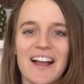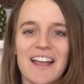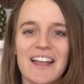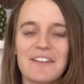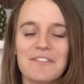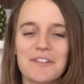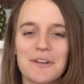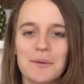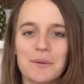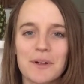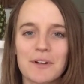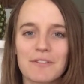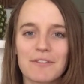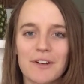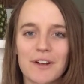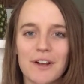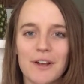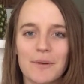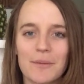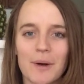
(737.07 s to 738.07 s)
If you want to
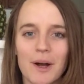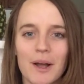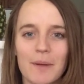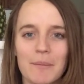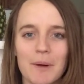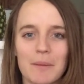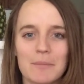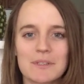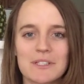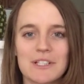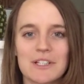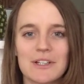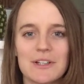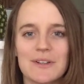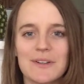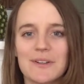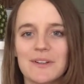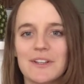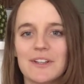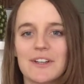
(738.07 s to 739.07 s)
follow what I'm up to,
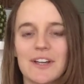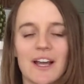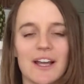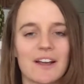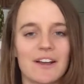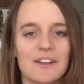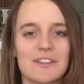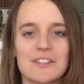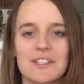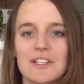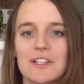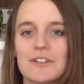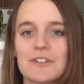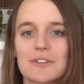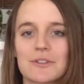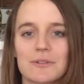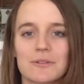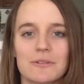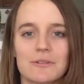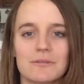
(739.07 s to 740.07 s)
you can go to the
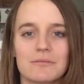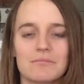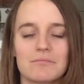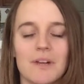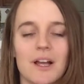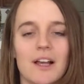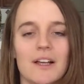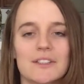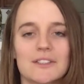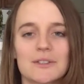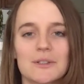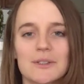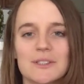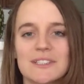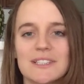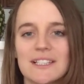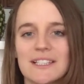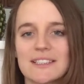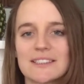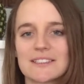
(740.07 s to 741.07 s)
usual
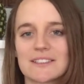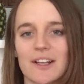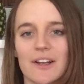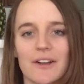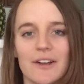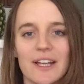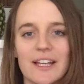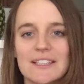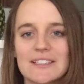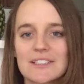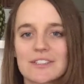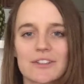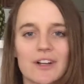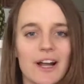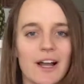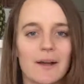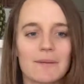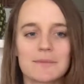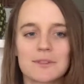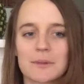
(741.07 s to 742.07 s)
sources, so
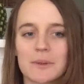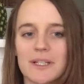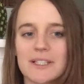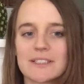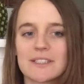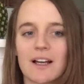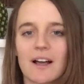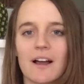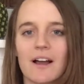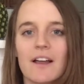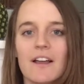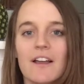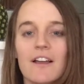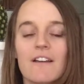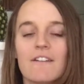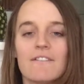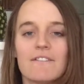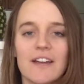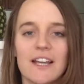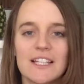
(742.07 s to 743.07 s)
Instagram, Twitter,
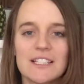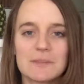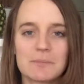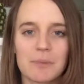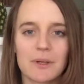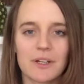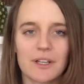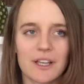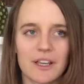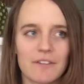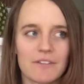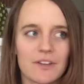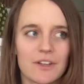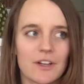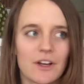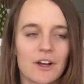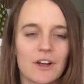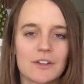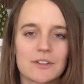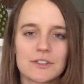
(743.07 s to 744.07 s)
Facebook. If you
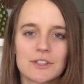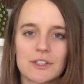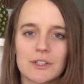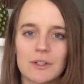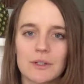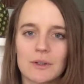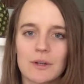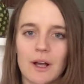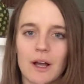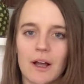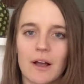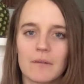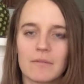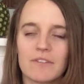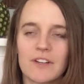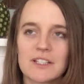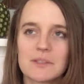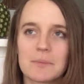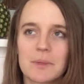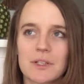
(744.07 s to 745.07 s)
go to
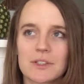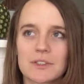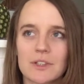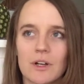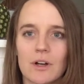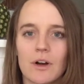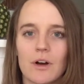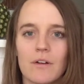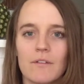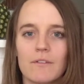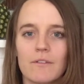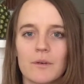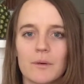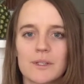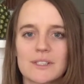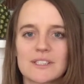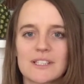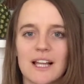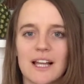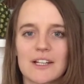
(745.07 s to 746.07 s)

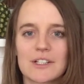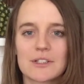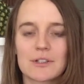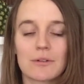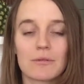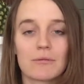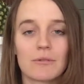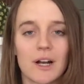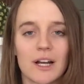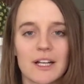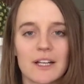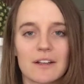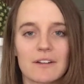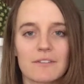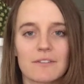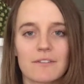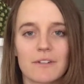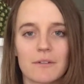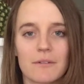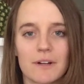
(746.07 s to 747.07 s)

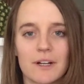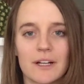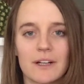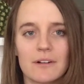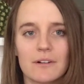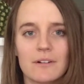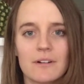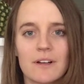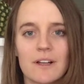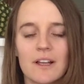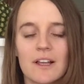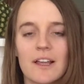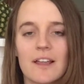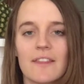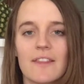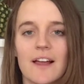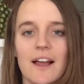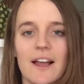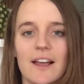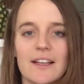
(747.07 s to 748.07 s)
facebook.com/runningforreal,
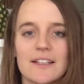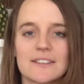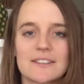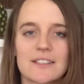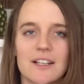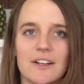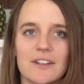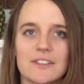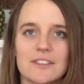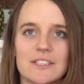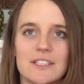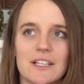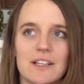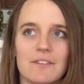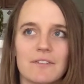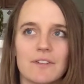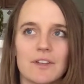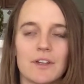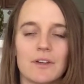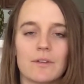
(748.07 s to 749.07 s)
that is going to
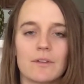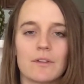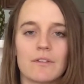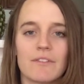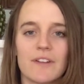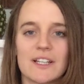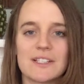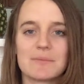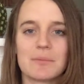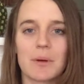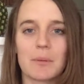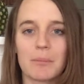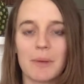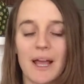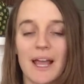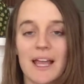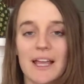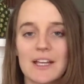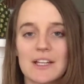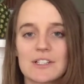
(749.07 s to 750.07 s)
give you the Facebook
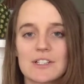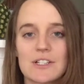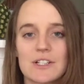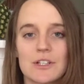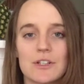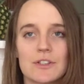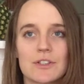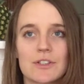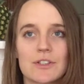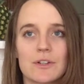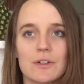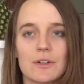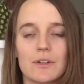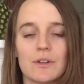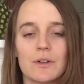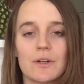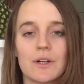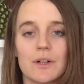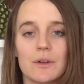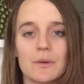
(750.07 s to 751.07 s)
page.
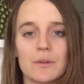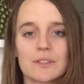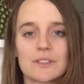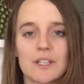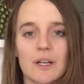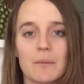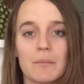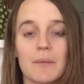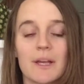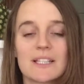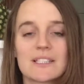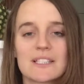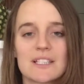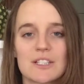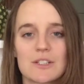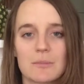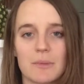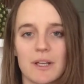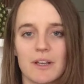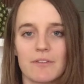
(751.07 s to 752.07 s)
You can also
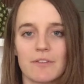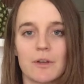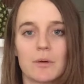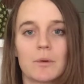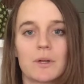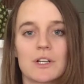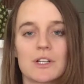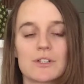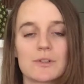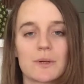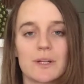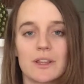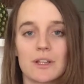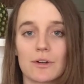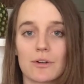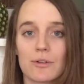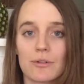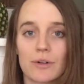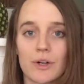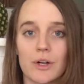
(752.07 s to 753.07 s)
message me if you want to join the
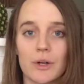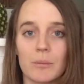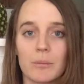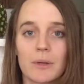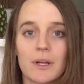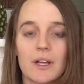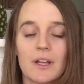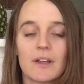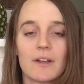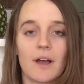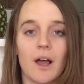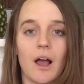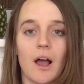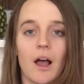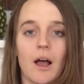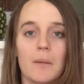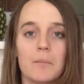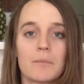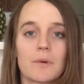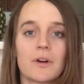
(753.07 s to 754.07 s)
group.
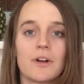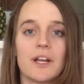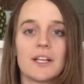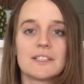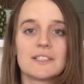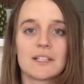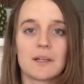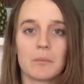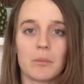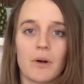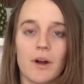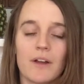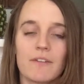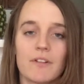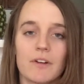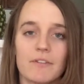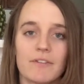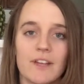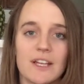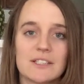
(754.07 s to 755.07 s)
I'm creating a
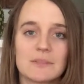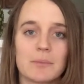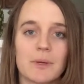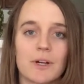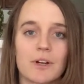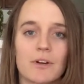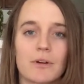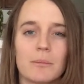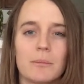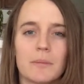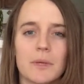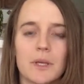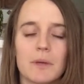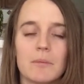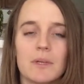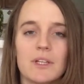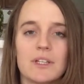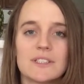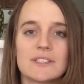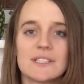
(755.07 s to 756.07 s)
private Facebook
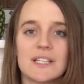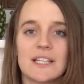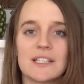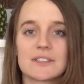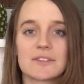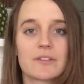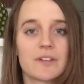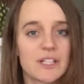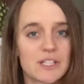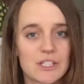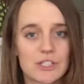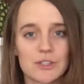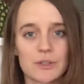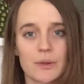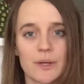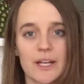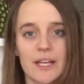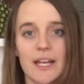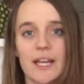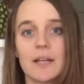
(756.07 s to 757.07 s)
community. It's free to
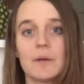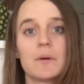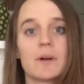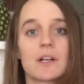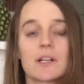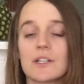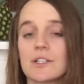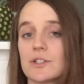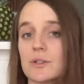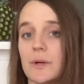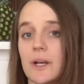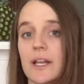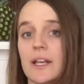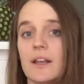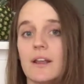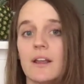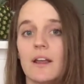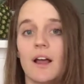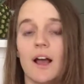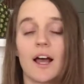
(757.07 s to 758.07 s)
join. Anyone can join.
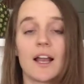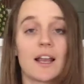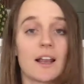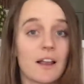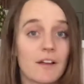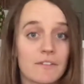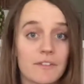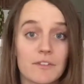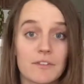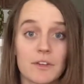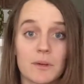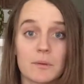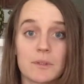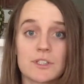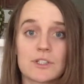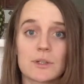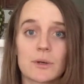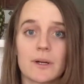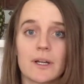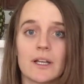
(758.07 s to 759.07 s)
I'd love if you
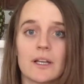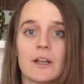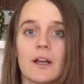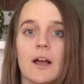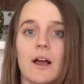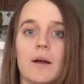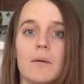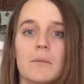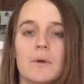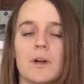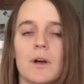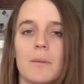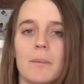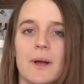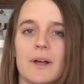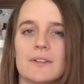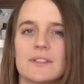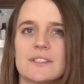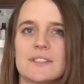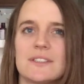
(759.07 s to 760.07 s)
would join. We've got
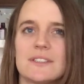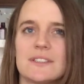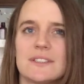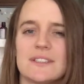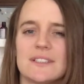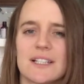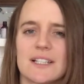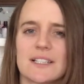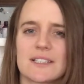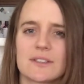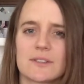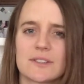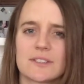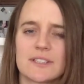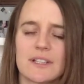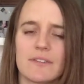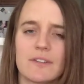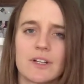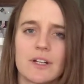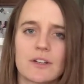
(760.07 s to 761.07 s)
about 600 or
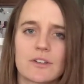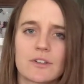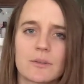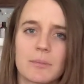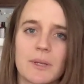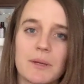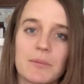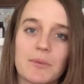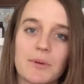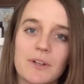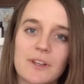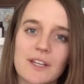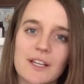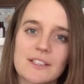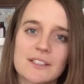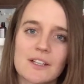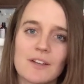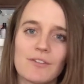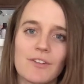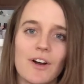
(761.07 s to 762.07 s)
700 people in there
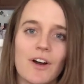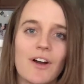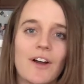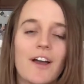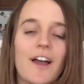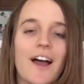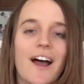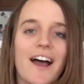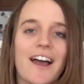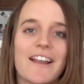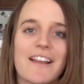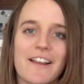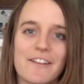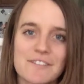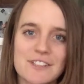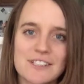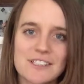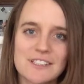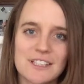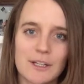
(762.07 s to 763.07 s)
so far. I'd
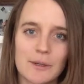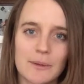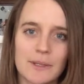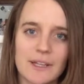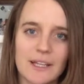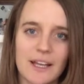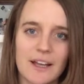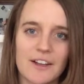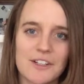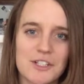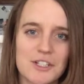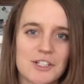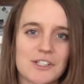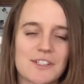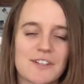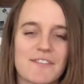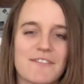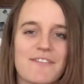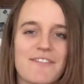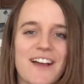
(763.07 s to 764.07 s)
love to see you in there. It's just
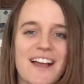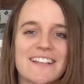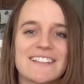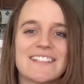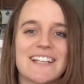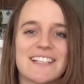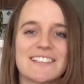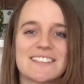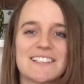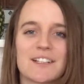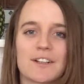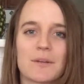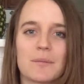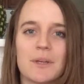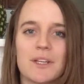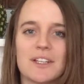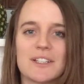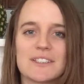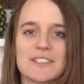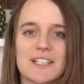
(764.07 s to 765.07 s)
a fantastic
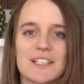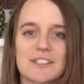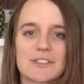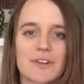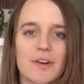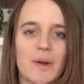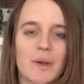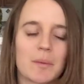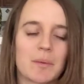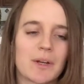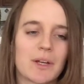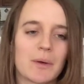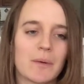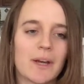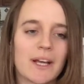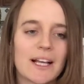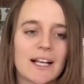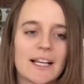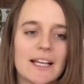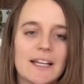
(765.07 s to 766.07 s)
community. It's growing pretty
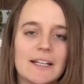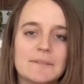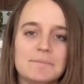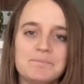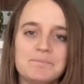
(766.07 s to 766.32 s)
quickly.